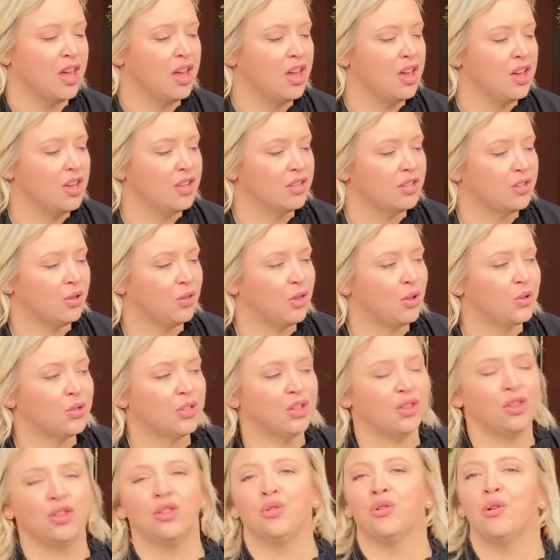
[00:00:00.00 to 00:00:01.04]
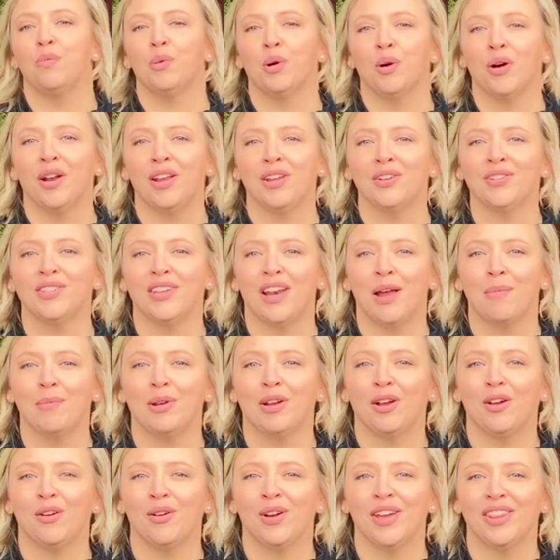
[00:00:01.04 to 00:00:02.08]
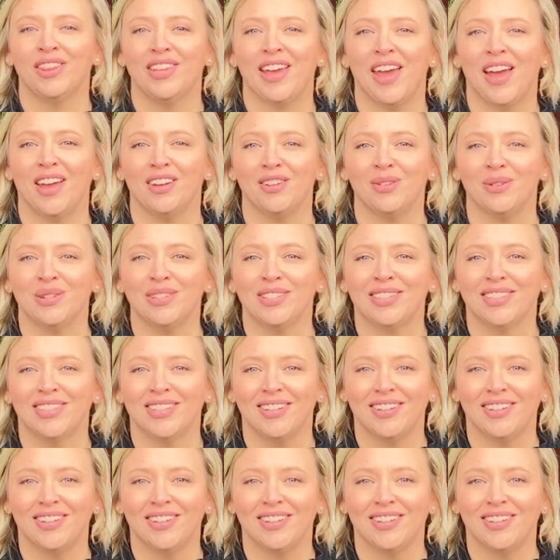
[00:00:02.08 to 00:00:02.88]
So those are the 3 perennials, and I'm going to go get the annuals.